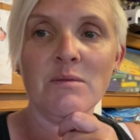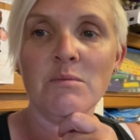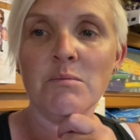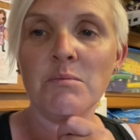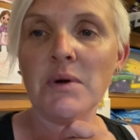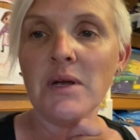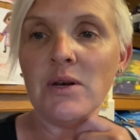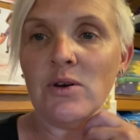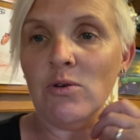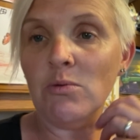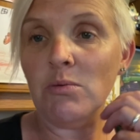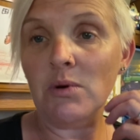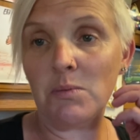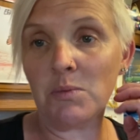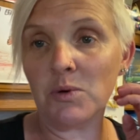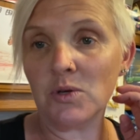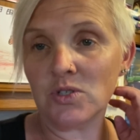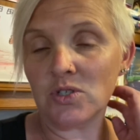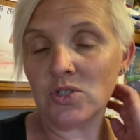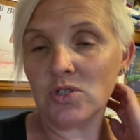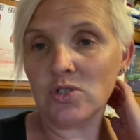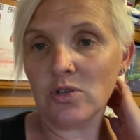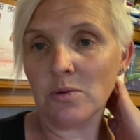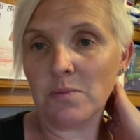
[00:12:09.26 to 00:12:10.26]
Ben normally
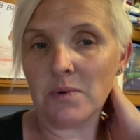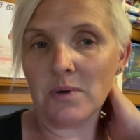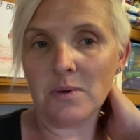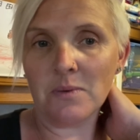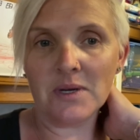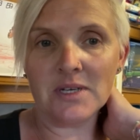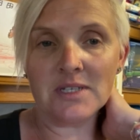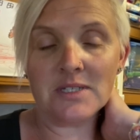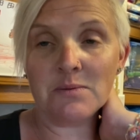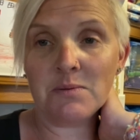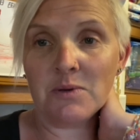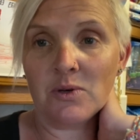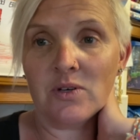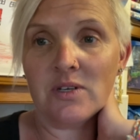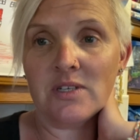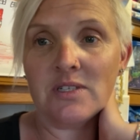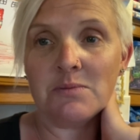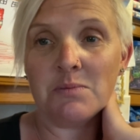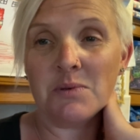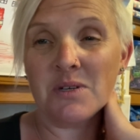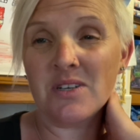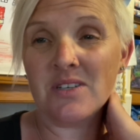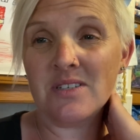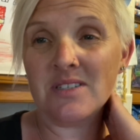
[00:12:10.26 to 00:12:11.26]
puts the shopping away, to be
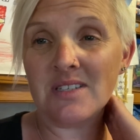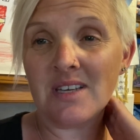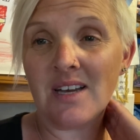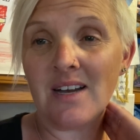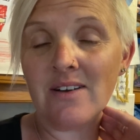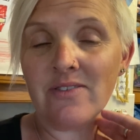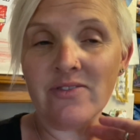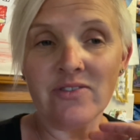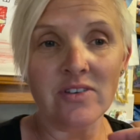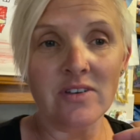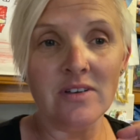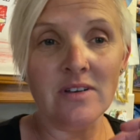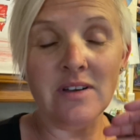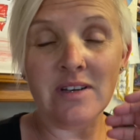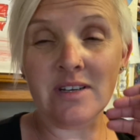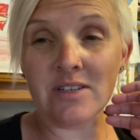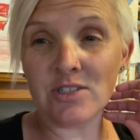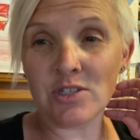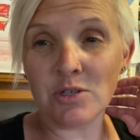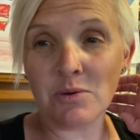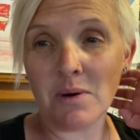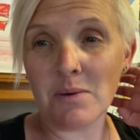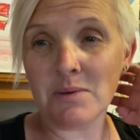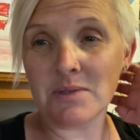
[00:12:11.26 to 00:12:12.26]
honest, because after like
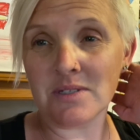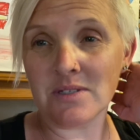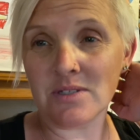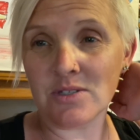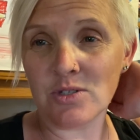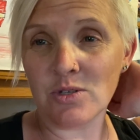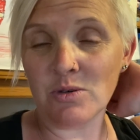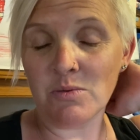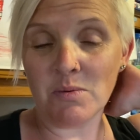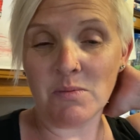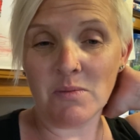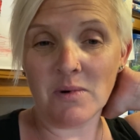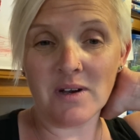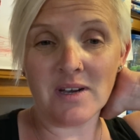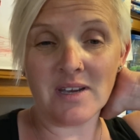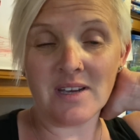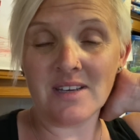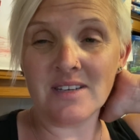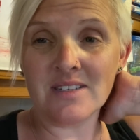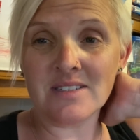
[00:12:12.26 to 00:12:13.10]
2 hours in the supermarket,